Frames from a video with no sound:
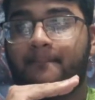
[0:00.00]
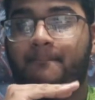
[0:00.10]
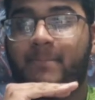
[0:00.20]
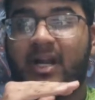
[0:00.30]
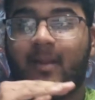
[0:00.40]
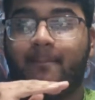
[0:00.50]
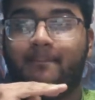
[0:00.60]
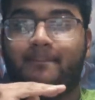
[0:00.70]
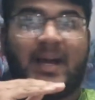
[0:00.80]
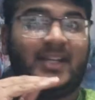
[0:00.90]
but it
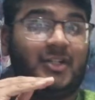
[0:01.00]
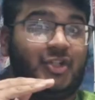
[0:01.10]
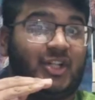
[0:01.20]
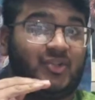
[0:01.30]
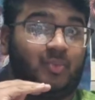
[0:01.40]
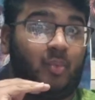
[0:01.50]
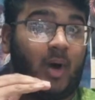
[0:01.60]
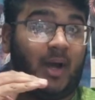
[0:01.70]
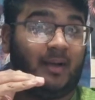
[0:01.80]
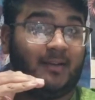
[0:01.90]
might just
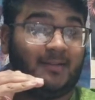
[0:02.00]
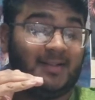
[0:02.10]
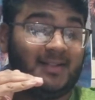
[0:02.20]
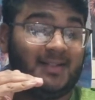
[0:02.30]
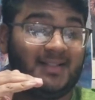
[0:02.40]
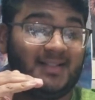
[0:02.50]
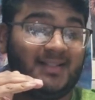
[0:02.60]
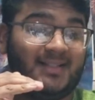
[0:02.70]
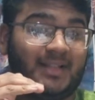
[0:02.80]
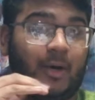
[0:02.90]
work.
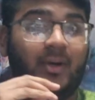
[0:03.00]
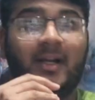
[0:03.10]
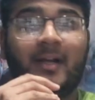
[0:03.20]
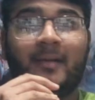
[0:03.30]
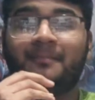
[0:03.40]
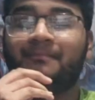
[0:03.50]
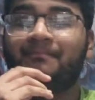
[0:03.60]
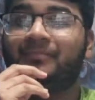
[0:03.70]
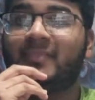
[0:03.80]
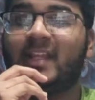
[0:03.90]
So
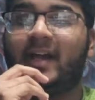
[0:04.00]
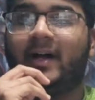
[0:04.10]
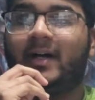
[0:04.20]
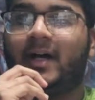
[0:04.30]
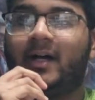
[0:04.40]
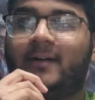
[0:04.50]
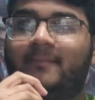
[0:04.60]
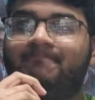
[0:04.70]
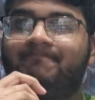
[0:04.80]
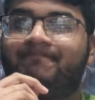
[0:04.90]
yeah,
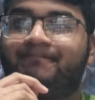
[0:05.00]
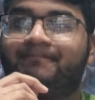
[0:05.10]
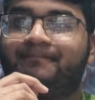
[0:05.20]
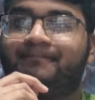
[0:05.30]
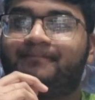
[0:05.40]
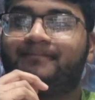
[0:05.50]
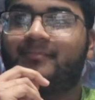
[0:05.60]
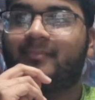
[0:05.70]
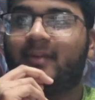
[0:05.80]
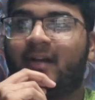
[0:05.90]

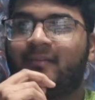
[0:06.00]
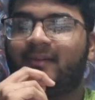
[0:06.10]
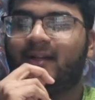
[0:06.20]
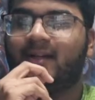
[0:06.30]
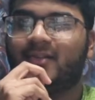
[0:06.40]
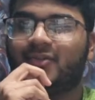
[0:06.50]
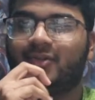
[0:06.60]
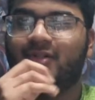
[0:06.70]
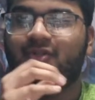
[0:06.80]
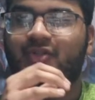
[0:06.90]
I feel like I
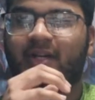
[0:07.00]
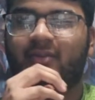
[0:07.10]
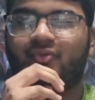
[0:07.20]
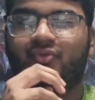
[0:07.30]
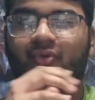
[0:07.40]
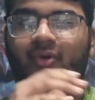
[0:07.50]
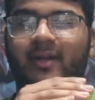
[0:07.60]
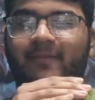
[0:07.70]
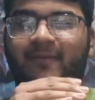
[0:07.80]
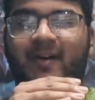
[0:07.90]
should just try and draw
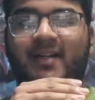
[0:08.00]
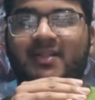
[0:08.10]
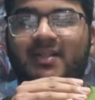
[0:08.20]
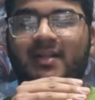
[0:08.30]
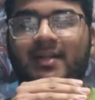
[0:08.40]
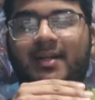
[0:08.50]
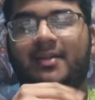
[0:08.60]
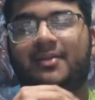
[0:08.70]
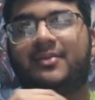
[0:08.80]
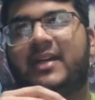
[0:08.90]
it first,
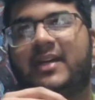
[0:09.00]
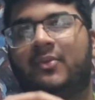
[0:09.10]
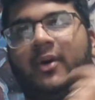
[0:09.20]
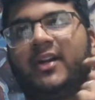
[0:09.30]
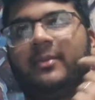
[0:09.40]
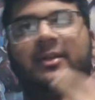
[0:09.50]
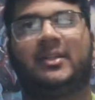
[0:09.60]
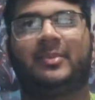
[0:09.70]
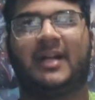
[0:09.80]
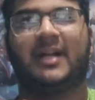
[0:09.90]
then worry about
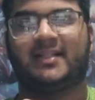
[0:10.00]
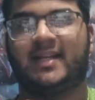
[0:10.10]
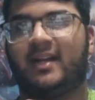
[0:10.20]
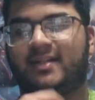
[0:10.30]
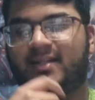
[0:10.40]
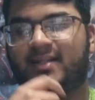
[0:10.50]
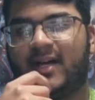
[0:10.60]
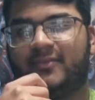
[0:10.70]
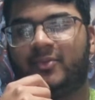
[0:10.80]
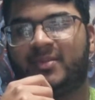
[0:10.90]
the practicalities
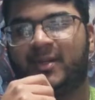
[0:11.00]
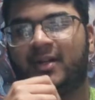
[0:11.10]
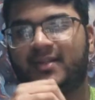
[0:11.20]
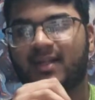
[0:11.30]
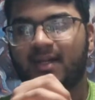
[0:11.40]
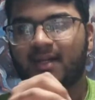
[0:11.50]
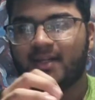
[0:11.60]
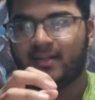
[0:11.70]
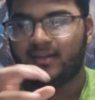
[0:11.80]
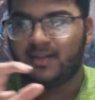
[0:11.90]
afterwards. Because
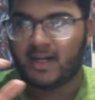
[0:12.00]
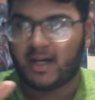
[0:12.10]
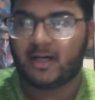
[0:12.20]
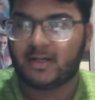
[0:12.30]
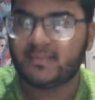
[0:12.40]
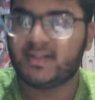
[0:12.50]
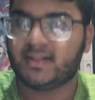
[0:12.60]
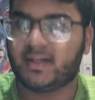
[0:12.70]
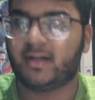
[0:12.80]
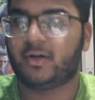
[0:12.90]
the arms,
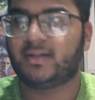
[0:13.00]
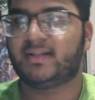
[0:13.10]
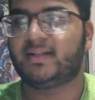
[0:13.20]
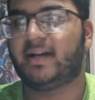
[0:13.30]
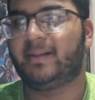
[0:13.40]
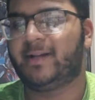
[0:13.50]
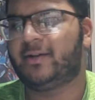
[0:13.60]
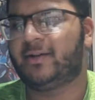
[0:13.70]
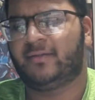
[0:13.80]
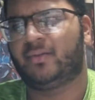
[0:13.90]
I mean, I
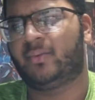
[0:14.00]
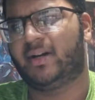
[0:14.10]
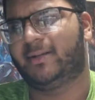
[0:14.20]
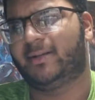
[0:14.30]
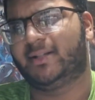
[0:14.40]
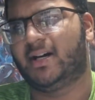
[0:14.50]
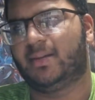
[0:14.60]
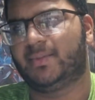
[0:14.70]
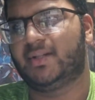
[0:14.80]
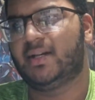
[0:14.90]
don't have to worry about the
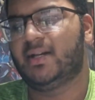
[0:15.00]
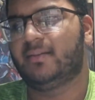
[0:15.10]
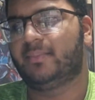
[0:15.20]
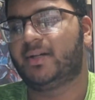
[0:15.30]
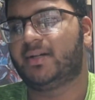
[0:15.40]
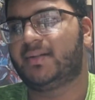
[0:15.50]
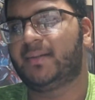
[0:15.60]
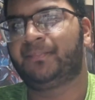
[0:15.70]
arms because